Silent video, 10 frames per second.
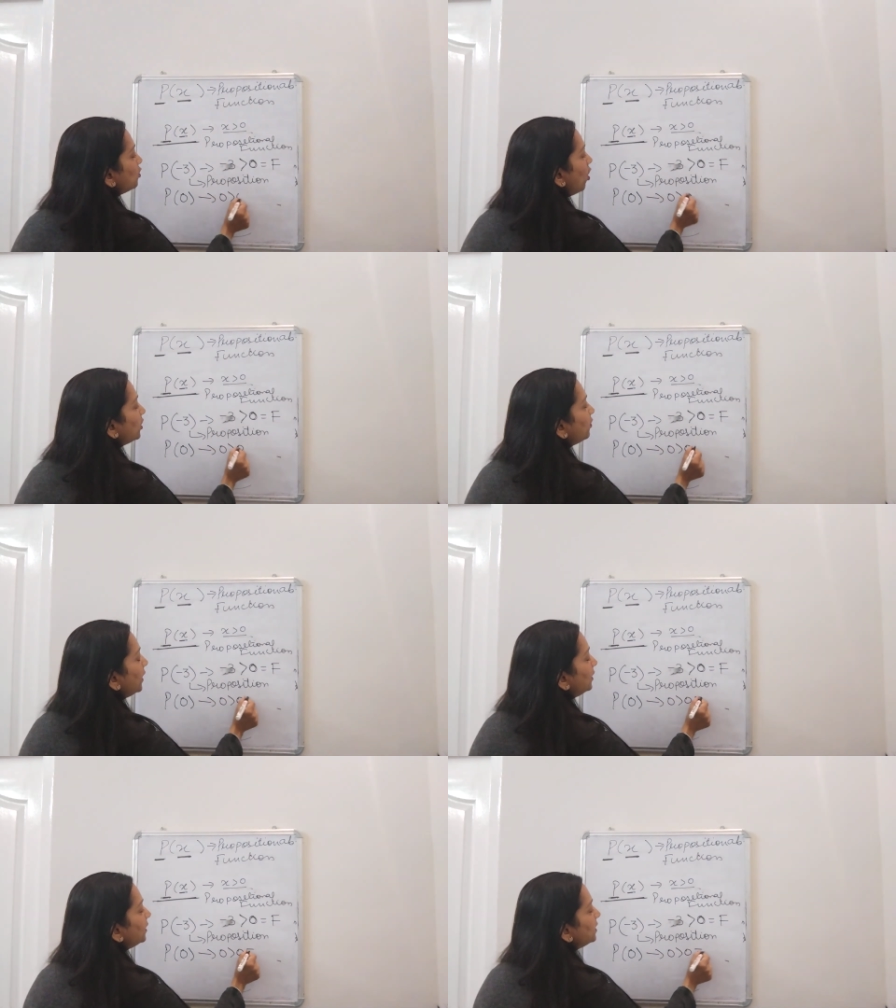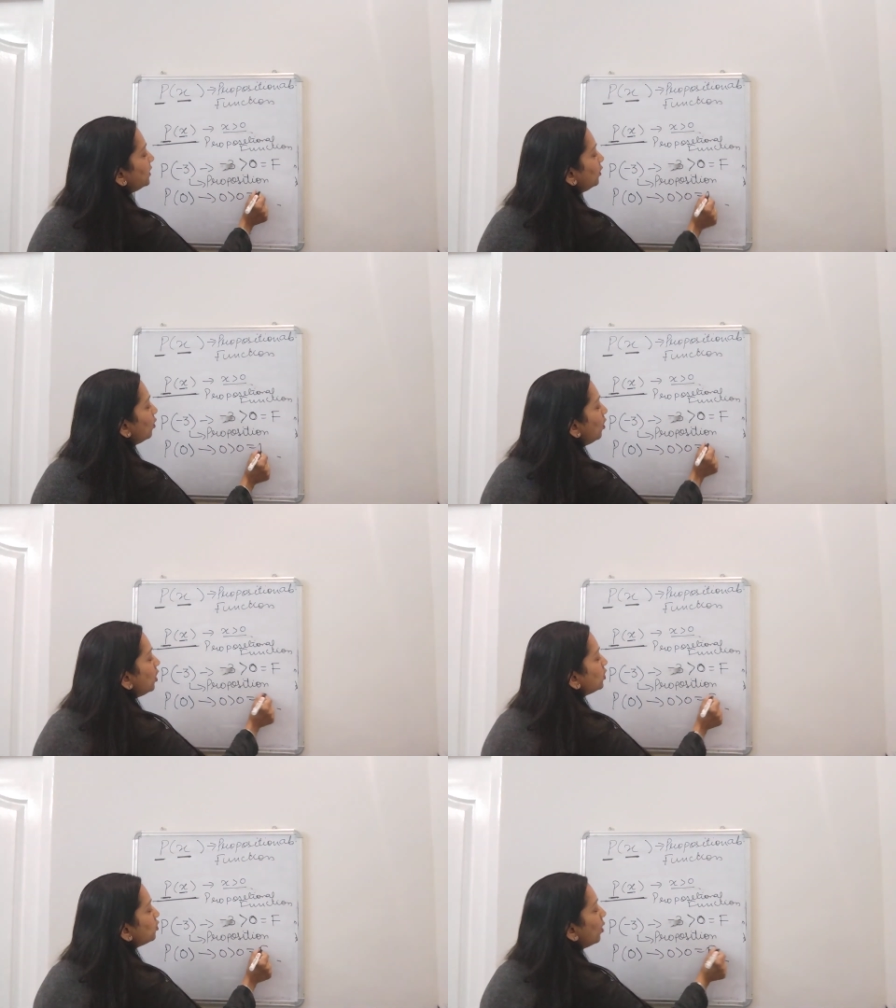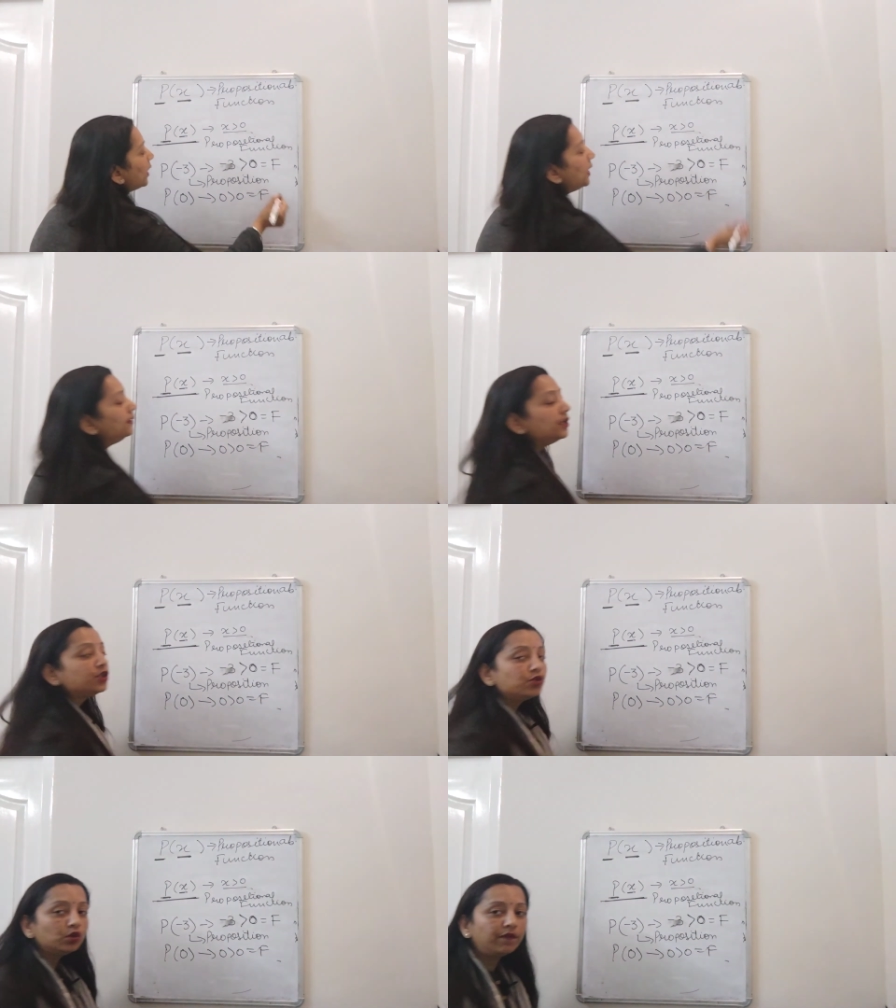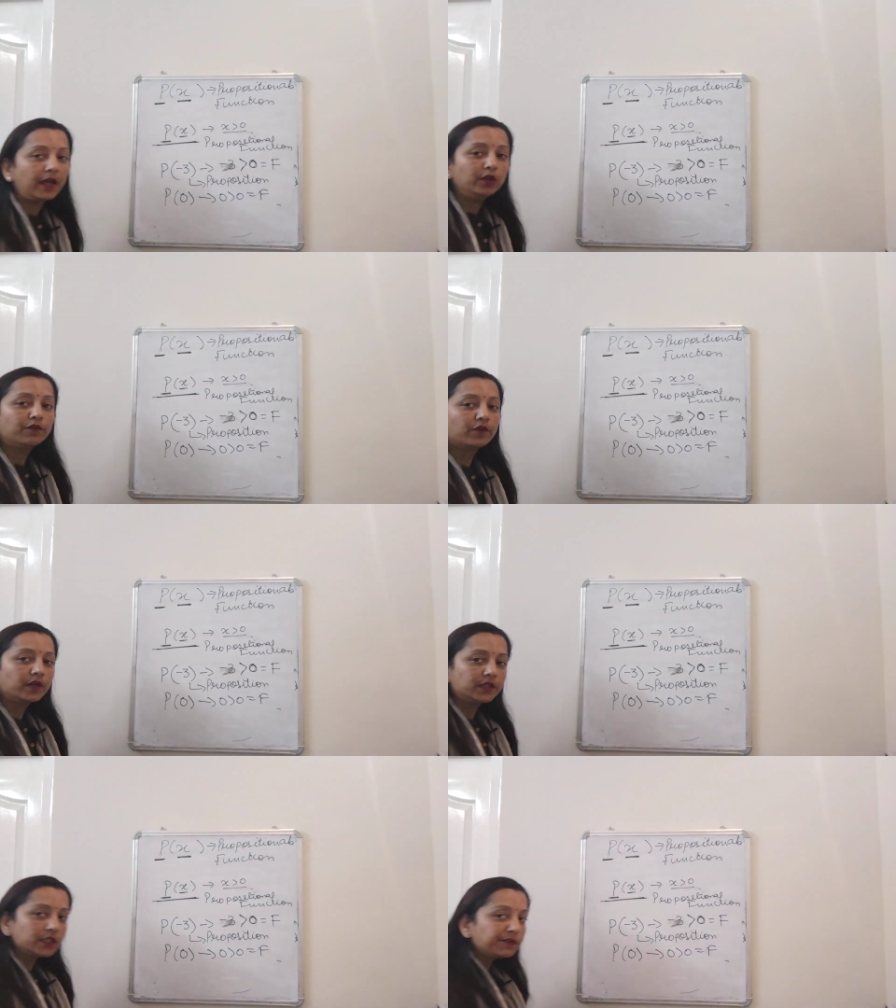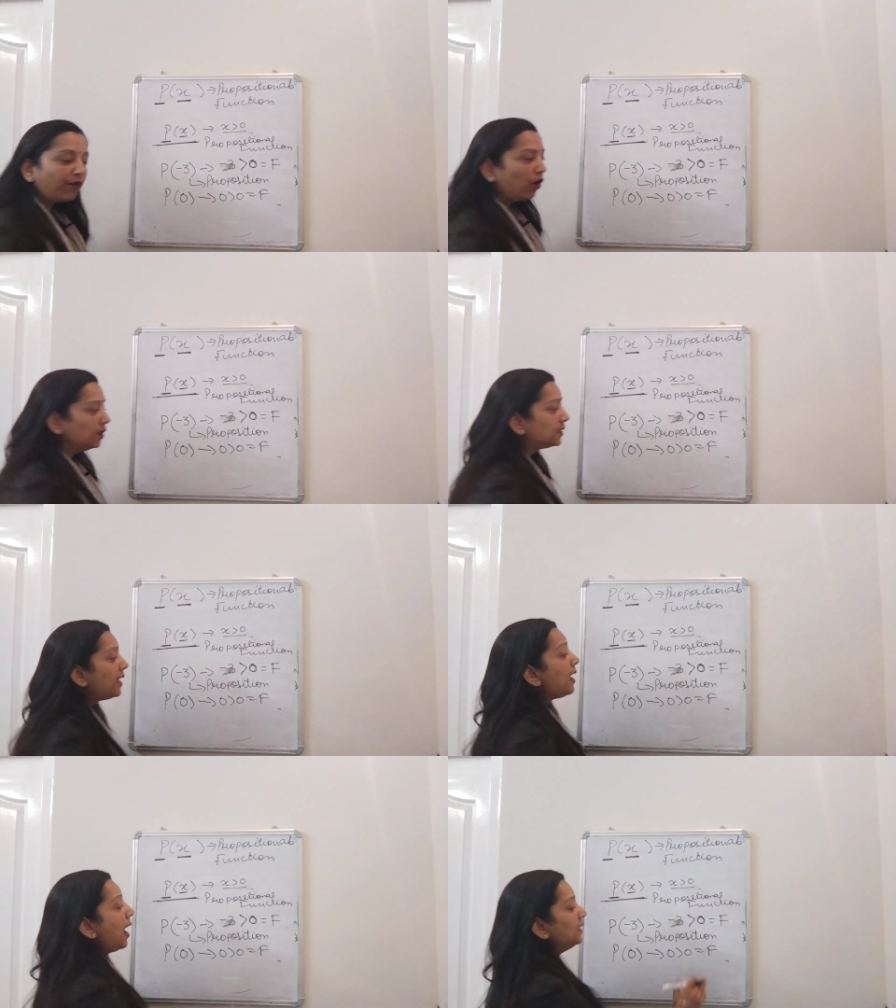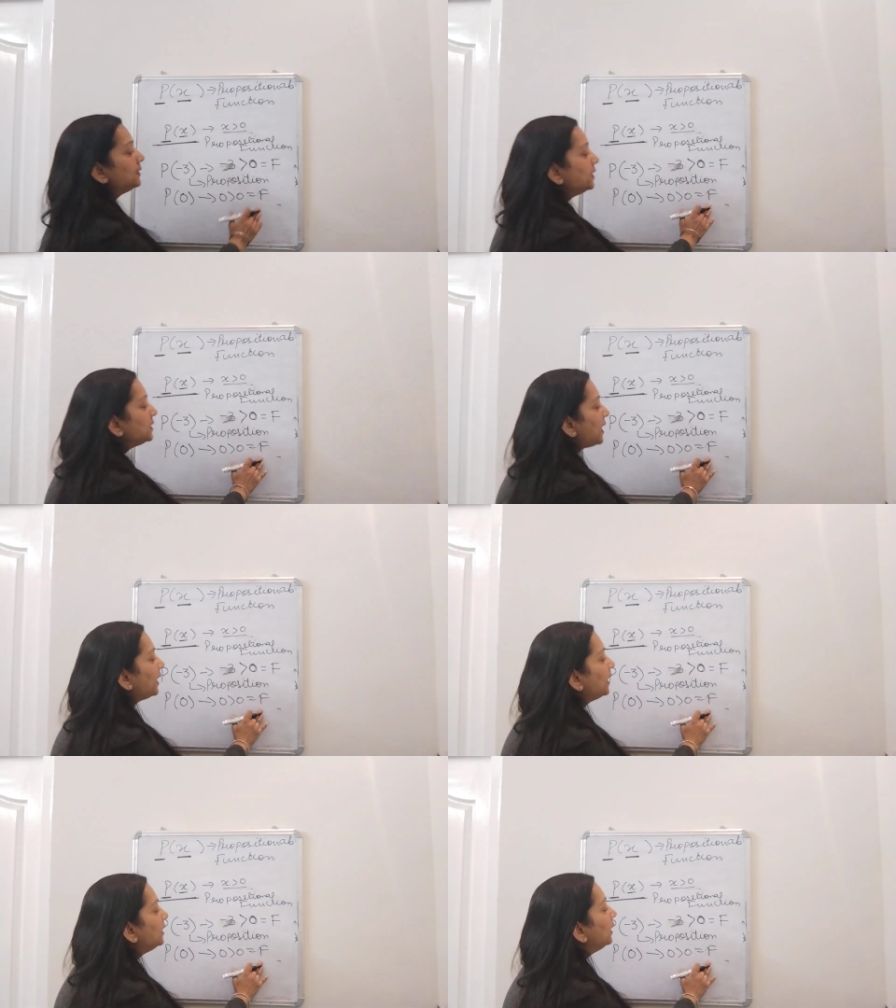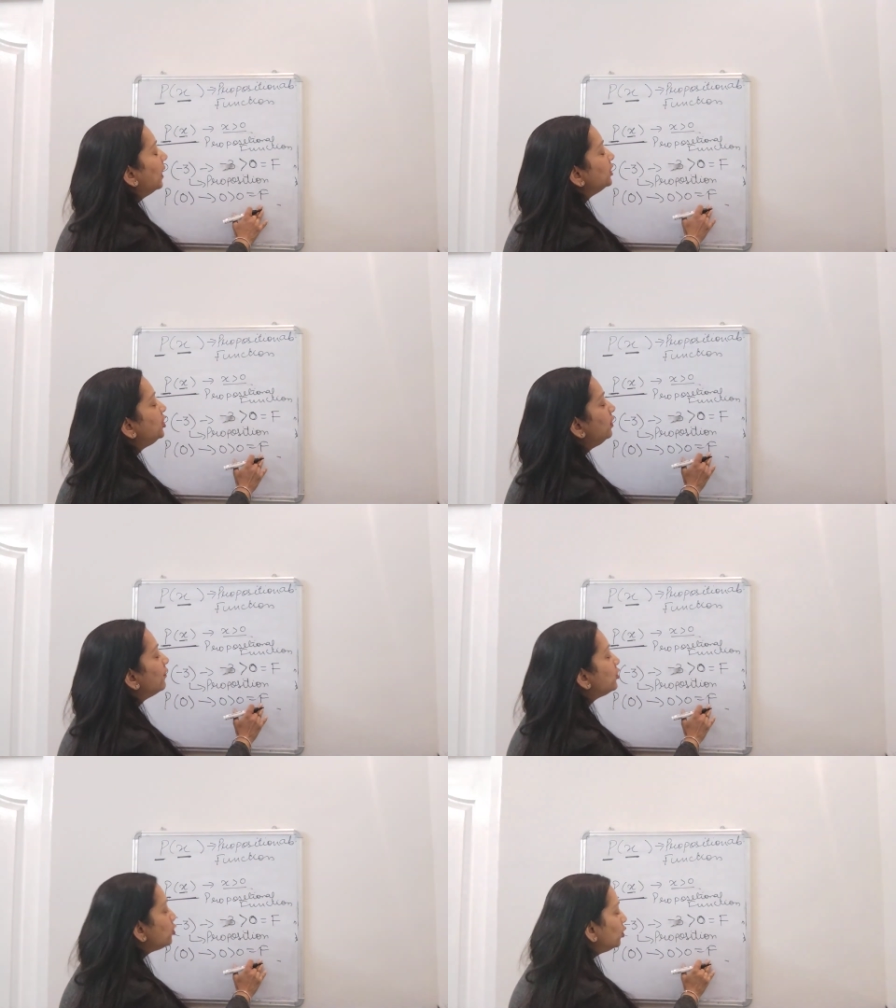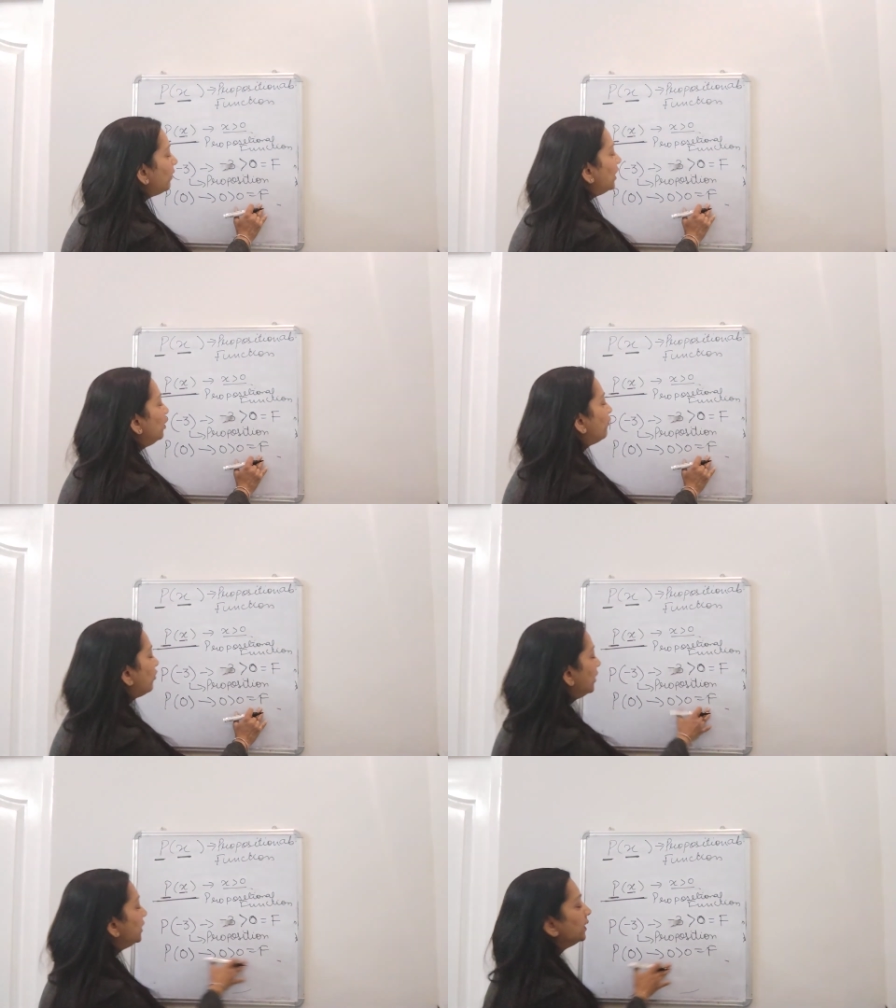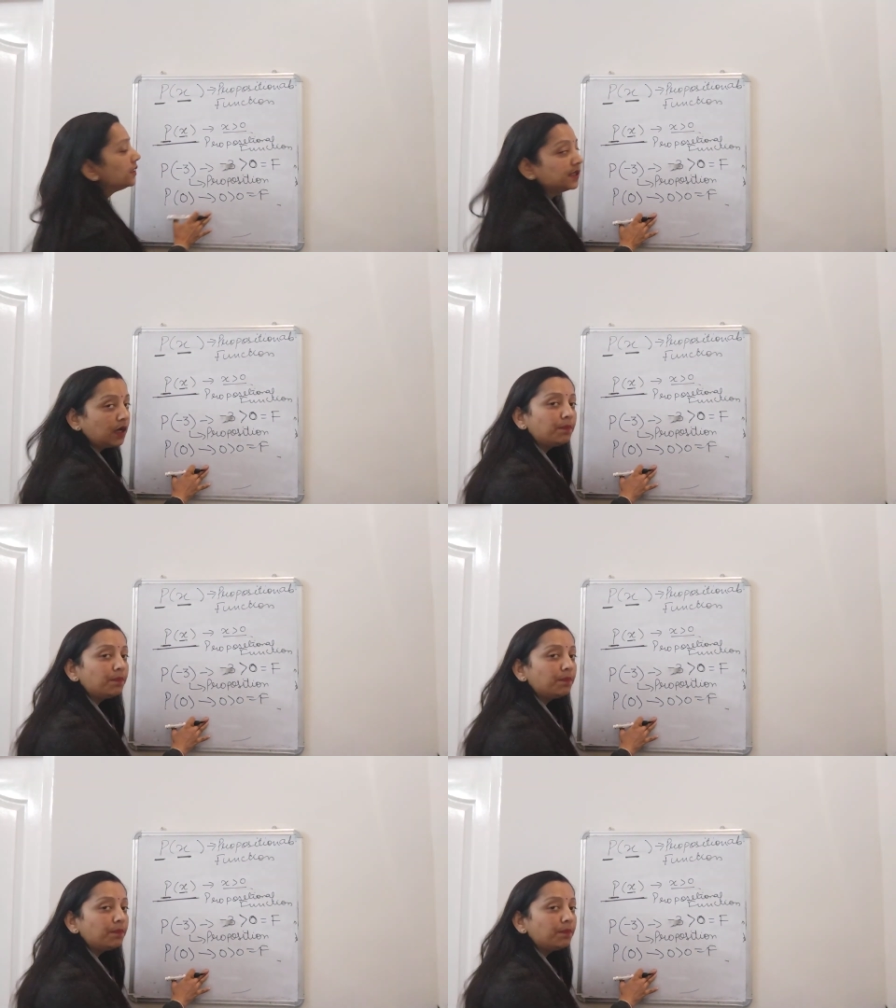not greater than 0, so again the truth value for it is false, and since I can achieve a truth value for it, it is a